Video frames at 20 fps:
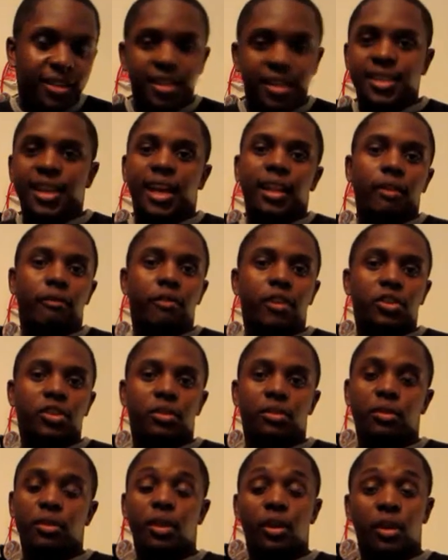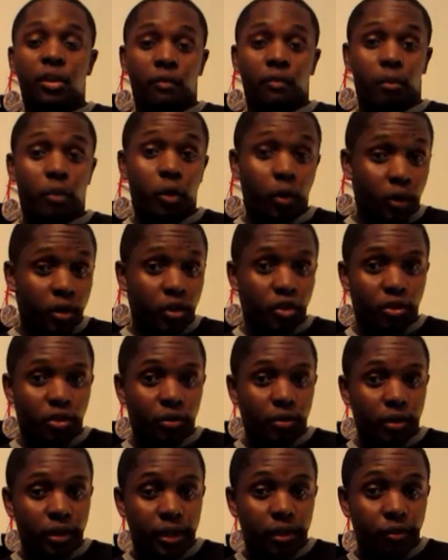and television. From yours
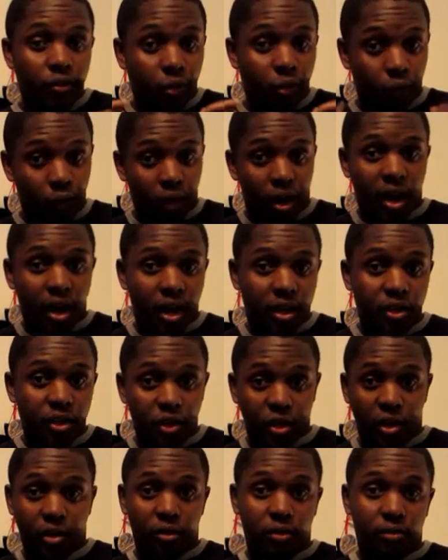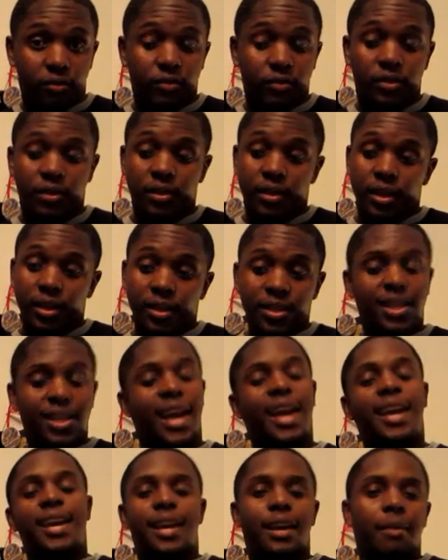truly, Karan Jones,
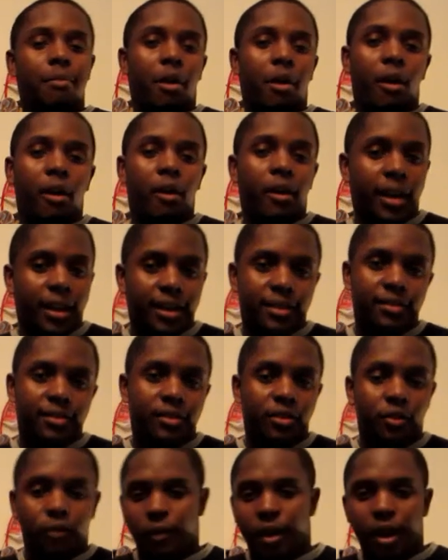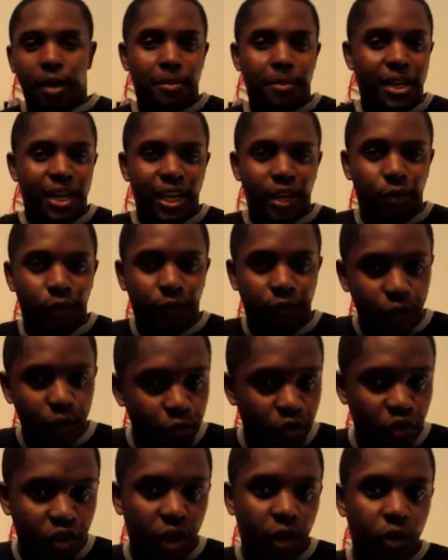KMRS, Karan Media Review
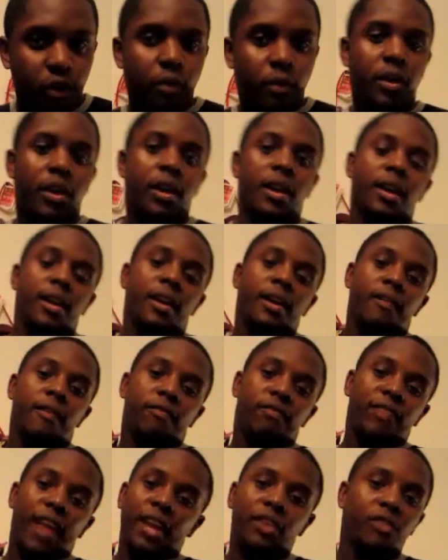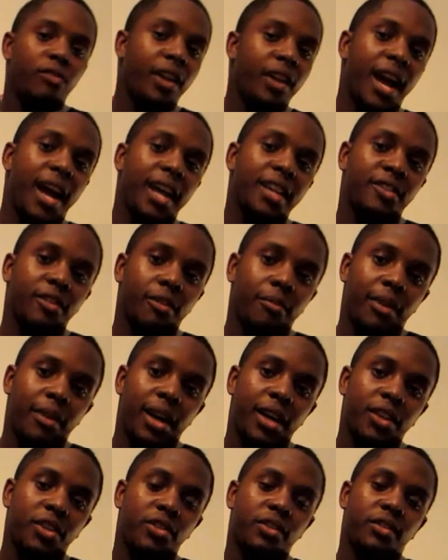Show. Thank you guys so
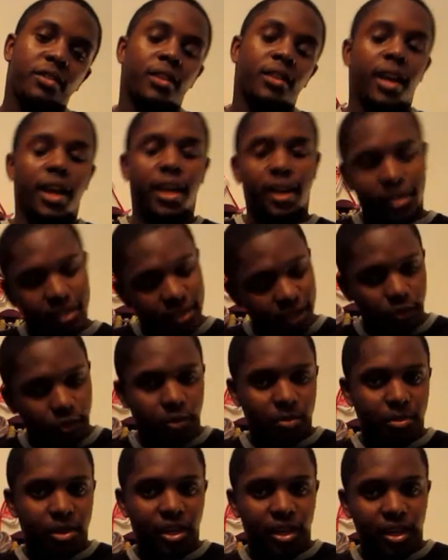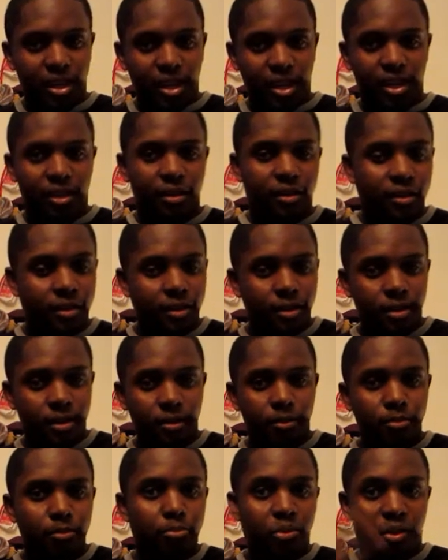much, and until we meet again,
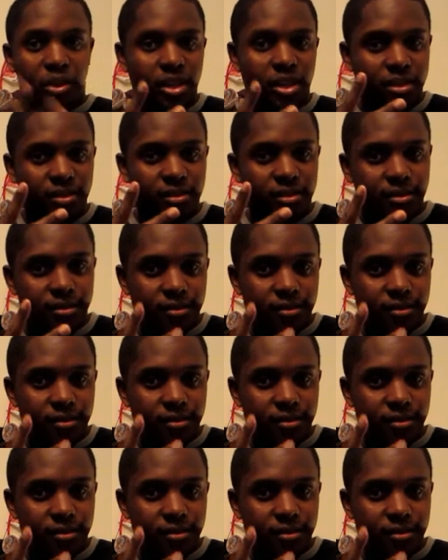peace.